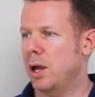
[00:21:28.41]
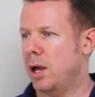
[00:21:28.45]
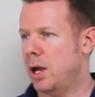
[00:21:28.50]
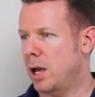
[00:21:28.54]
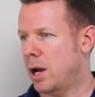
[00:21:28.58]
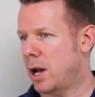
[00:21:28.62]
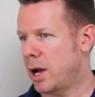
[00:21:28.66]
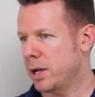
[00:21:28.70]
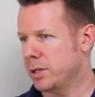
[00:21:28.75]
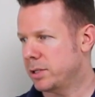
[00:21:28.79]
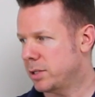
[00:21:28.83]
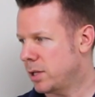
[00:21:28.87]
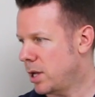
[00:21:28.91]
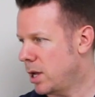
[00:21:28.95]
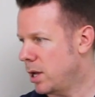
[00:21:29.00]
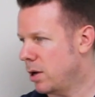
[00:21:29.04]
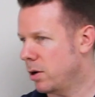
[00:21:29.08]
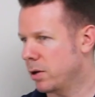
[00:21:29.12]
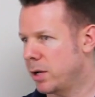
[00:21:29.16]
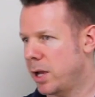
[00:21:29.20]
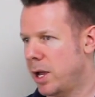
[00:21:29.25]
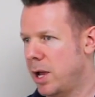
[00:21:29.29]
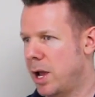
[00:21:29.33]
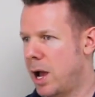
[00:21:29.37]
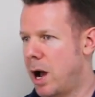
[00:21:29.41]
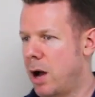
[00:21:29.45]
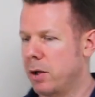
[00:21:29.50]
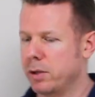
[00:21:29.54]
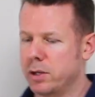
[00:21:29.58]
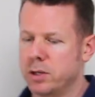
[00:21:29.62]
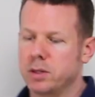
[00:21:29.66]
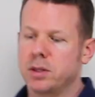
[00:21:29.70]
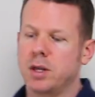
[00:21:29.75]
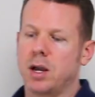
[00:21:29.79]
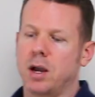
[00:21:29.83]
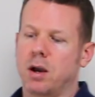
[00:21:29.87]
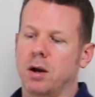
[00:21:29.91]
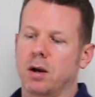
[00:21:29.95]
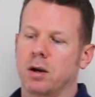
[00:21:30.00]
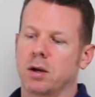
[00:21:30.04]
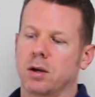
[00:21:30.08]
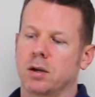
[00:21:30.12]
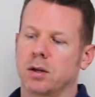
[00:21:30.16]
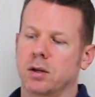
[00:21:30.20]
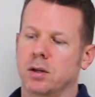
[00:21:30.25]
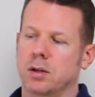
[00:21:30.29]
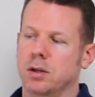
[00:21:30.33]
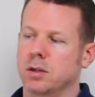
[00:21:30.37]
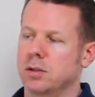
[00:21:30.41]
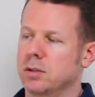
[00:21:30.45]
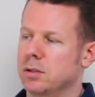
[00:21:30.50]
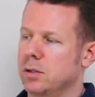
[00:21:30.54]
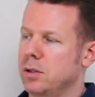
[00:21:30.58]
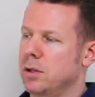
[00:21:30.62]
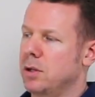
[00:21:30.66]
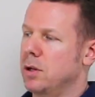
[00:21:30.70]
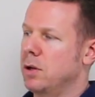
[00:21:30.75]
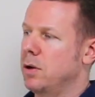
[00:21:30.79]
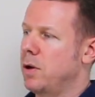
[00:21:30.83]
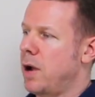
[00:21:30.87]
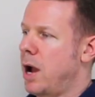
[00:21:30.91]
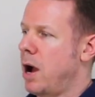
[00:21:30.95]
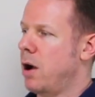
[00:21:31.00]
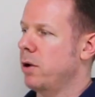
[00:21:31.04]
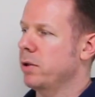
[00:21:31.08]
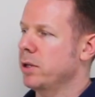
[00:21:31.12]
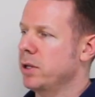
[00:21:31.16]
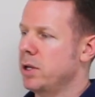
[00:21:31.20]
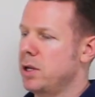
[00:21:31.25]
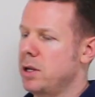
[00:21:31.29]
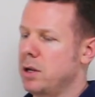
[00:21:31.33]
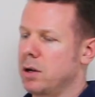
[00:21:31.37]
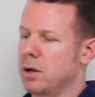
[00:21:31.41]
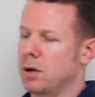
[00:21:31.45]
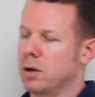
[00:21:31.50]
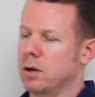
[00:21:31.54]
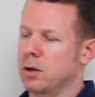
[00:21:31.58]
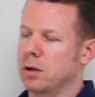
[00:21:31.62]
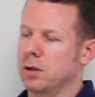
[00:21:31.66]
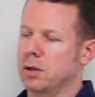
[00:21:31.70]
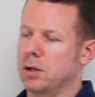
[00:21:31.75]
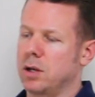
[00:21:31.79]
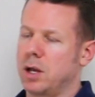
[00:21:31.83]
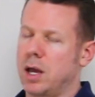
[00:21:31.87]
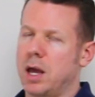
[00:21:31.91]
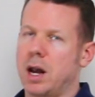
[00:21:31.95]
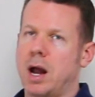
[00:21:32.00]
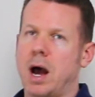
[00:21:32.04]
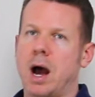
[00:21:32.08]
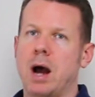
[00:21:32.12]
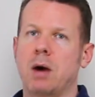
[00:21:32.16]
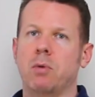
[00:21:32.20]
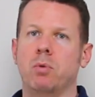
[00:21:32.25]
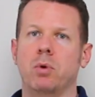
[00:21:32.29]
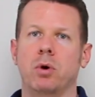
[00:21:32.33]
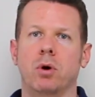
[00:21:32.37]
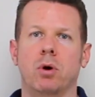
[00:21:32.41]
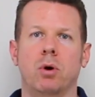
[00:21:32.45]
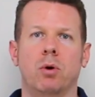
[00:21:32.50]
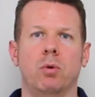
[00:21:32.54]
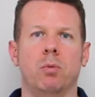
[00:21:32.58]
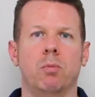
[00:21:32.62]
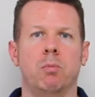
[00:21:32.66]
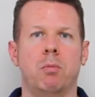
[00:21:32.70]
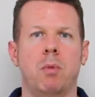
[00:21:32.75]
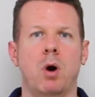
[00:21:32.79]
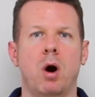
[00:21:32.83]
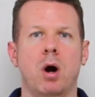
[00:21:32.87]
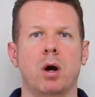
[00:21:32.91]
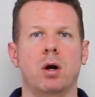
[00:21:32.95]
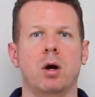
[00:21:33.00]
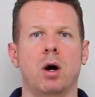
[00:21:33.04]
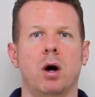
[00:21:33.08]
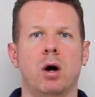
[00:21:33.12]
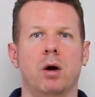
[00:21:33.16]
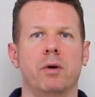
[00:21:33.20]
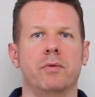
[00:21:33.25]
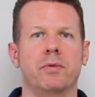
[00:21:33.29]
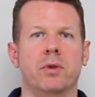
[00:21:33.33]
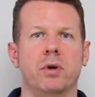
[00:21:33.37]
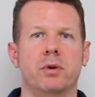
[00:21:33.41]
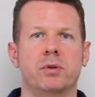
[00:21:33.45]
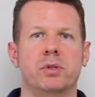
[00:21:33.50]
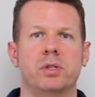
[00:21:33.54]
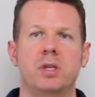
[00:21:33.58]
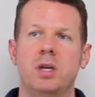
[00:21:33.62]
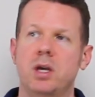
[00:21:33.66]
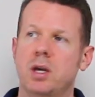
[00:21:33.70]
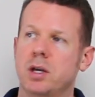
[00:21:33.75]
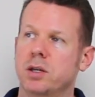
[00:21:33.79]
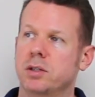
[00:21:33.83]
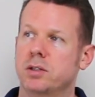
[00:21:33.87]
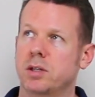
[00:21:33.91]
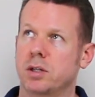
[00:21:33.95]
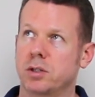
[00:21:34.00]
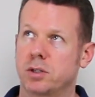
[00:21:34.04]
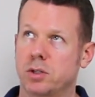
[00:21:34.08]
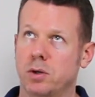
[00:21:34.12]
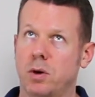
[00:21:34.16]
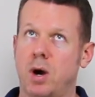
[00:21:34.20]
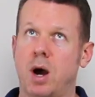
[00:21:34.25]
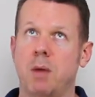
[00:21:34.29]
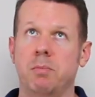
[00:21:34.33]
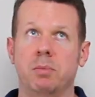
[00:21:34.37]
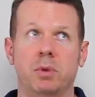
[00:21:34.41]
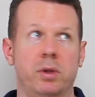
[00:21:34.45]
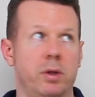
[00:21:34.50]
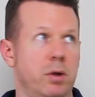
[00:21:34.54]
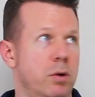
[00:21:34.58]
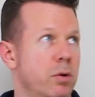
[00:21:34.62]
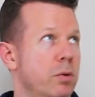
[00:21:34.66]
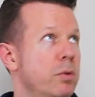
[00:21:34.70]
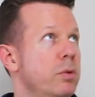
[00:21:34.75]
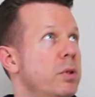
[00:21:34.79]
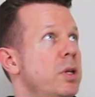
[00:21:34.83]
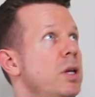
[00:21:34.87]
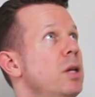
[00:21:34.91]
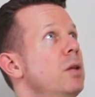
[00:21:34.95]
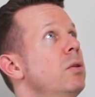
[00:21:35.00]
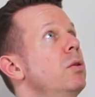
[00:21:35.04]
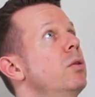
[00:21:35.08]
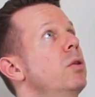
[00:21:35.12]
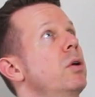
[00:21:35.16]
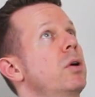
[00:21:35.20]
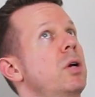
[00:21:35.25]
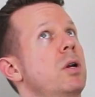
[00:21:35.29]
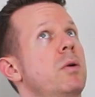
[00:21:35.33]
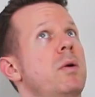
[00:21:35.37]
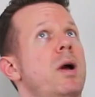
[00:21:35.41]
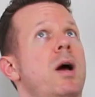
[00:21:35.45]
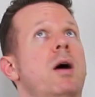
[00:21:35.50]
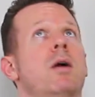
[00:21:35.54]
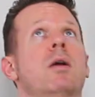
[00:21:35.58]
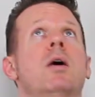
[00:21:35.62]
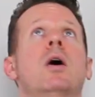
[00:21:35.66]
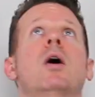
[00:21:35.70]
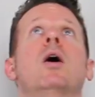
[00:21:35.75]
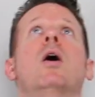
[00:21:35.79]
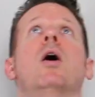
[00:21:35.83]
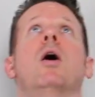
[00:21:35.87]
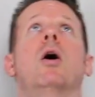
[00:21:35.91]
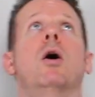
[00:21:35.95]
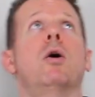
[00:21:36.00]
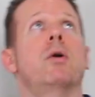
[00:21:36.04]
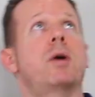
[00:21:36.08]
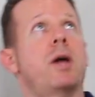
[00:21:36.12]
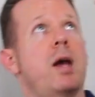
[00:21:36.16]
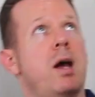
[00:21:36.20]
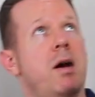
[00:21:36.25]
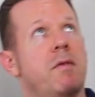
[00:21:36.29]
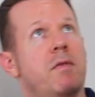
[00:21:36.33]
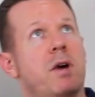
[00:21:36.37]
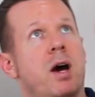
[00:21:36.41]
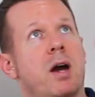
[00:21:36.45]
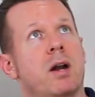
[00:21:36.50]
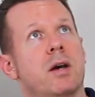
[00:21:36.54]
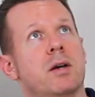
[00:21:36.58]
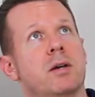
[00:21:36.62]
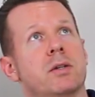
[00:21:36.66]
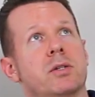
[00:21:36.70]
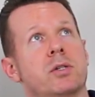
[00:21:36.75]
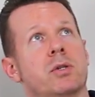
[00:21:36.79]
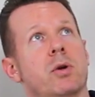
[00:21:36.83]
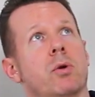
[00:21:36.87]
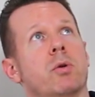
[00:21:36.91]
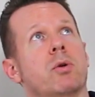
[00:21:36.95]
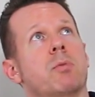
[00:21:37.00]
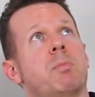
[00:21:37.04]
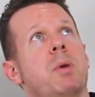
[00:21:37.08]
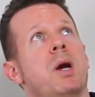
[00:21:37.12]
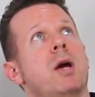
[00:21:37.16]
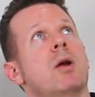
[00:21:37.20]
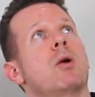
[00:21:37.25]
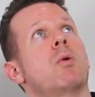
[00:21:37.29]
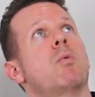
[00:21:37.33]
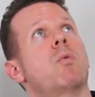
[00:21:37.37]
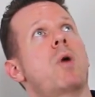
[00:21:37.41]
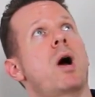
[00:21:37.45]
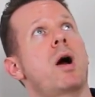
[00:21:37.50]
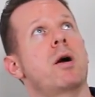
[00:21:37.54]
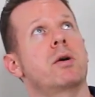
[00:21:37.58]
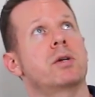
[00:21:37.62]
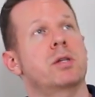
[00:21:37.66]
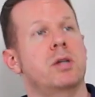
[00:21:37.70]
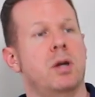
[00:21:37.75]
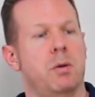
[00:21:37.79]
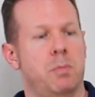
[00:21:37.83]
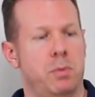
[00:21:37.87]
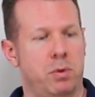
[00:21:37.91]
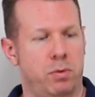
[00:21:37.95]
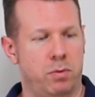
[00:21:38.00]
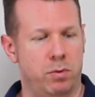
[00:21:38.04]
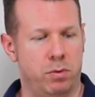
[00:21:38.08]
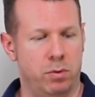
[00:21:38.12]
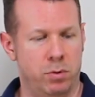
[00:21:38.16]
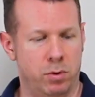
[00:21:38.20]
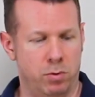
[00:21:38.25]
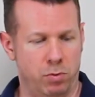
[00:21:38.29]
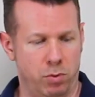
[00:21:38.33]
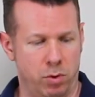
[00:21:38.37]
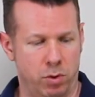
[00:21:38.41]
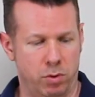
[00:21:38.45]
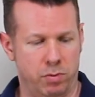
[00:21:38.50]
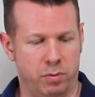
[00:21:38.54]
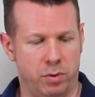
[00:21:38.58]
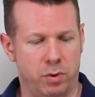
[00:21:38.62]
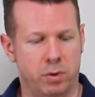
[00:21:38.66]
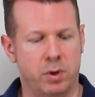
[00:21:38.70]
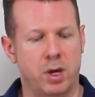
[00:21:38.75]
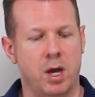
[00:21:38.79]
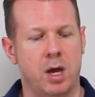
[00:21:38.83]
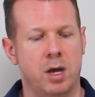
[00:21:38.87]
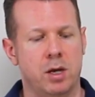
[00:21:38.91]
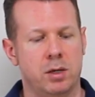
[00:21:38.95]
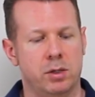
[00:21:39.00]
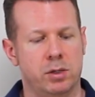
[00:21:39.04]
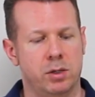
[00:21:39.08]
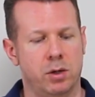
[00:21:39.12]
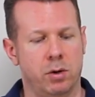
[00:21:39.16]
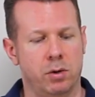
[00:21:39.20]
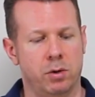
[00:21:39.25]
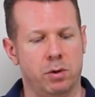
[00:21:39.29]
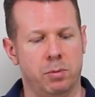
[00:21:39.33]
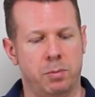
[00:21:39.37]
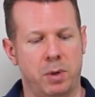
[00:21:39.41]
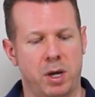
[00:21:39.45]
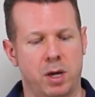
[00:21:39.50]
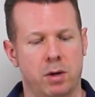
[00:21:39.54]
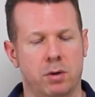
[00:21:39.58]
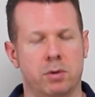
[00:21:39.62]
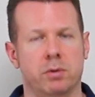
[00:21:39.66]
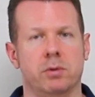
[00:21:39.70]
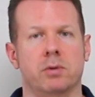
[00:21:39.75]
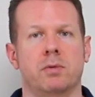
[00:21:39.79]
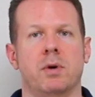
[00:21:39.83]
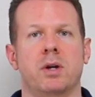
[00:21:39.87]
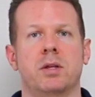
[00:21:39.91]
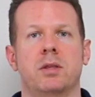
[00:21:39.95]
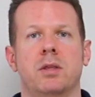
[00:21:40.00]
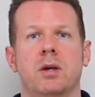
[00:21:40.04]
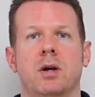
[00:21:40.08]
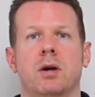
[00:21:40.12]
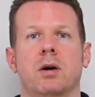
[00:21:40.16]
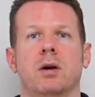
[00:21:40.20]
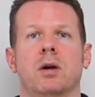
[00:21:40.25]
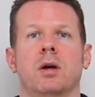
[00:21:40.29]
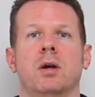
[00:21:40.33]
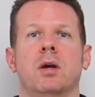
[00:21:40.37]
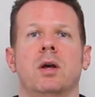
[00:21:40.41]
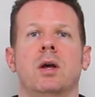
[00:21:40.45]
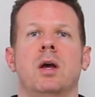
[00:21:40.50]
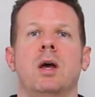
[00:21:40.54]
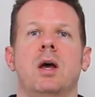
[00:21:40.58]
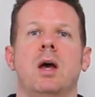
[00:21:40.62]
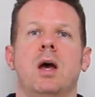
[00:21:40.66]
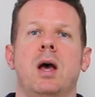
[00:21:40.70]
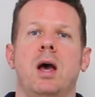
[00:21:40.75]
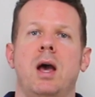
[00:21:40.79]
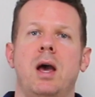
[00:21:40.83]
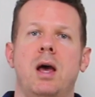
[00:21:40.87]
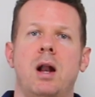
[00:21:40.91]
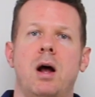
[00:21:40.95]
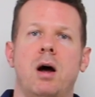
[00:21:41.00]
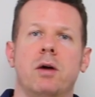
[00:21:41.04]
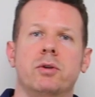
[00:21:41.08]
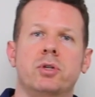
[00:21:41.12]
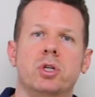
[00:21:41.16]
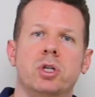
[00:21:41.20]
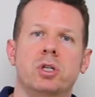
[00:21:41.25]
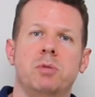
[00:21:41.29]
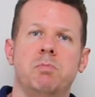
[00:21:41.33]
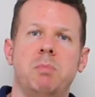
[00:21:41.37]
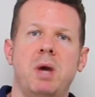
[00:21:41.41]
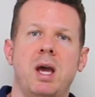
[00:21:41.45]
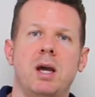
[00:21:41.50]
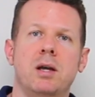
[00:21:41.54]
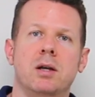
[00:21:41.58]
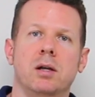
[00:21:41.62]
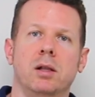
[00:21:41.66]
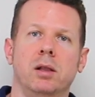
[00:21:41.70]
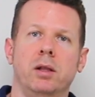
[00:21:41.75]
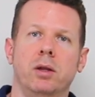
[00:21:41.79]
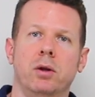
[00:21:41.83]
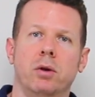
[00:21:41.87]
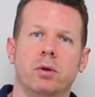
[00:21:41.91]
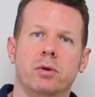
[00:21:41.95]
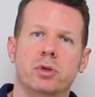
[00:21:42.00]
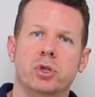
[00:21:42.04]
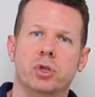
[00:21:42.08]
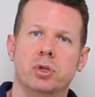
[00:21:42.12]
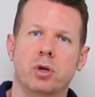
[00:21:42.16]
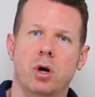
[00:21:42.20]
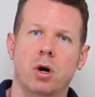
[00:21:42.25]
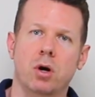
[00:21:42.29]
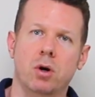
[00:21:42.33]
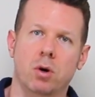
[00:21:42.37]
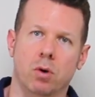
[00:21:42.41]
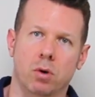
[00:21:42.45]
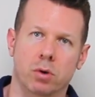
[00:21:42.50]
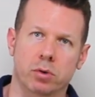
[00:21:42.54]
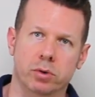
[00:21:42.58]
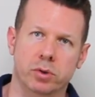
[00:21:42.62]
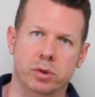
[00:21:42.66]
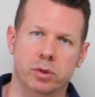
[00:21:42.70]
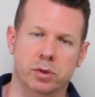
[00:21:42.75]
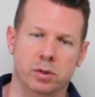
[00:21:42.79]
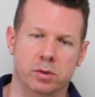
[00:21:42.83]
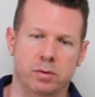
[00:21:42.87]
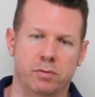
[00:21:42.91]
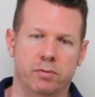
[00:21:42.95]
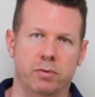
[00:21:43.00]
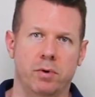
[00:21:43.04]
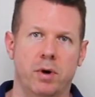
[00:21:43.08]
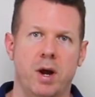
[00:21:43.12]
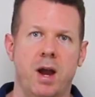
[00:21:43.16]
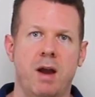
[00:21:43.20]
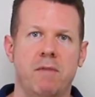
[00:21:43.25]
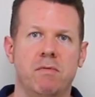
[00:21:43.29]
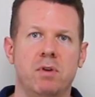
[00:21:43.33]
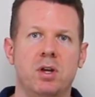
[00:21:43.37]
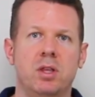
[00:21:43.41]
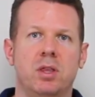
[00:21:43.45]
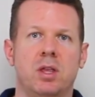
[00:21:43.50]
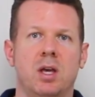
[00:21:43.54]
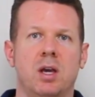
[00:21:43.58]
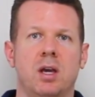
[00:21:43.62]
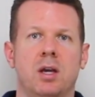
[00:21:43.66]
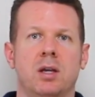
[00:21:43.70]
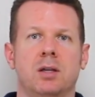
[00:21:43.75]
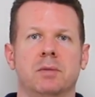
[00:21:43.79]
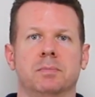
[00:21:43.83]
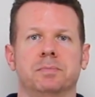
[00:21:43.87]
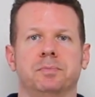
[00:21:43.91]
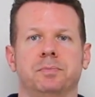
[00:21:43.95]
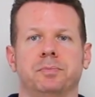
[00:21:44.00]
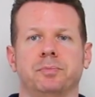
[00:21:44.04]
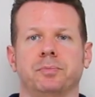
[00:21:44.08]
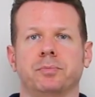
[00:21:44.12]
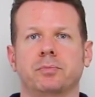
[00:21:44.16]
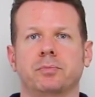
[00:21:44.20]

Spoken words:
and I say, okay, outlet there, outlet here, and I will mark all of those things. And so I'm literally looking around, okay, I've got a solar panel wires coming through the roof. Okay, solar panels right there. And I'll just make little circles for everything.